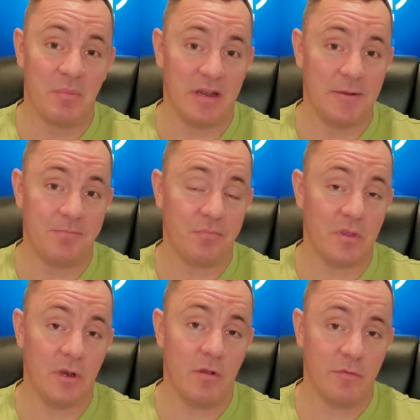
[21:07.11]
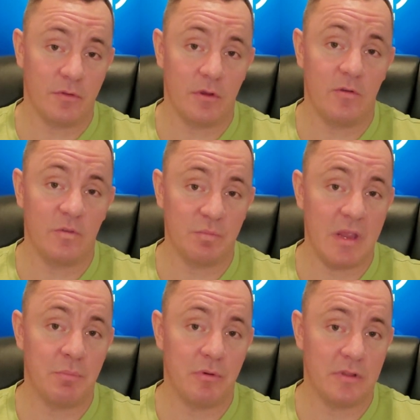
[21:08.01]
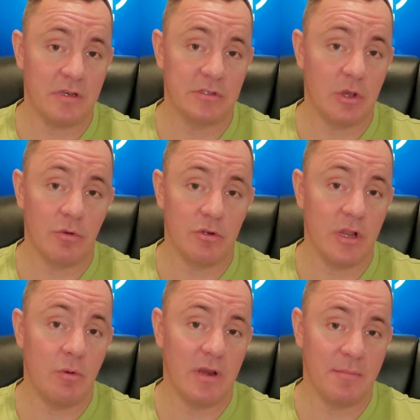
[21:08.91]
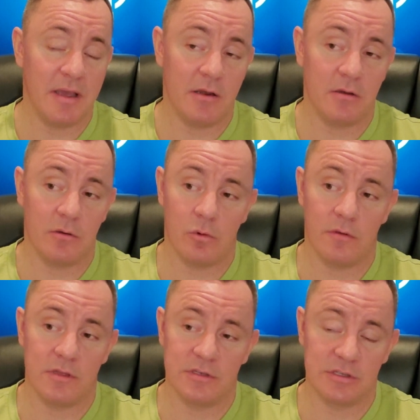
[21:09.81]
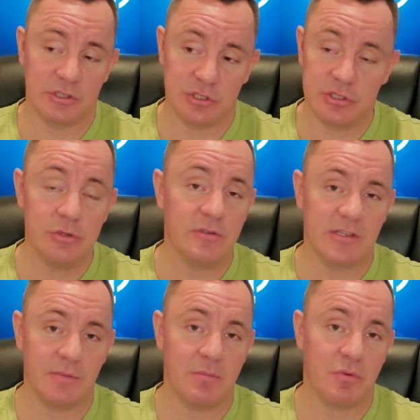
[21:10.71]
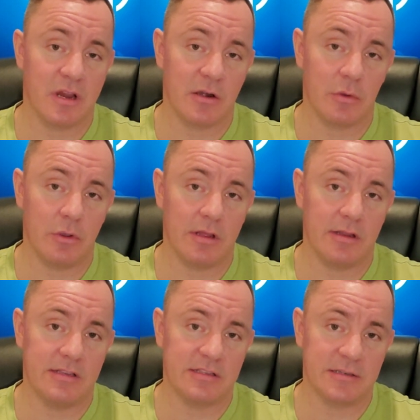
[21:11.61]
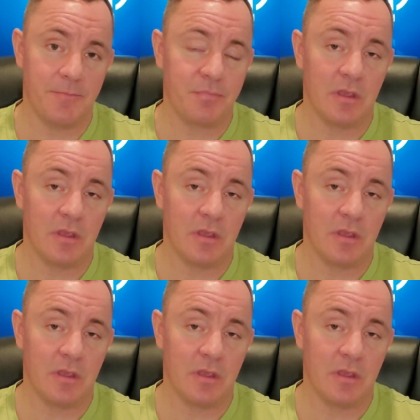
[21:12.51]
But for those people that don't know any better or that just choose to be brand loyalist,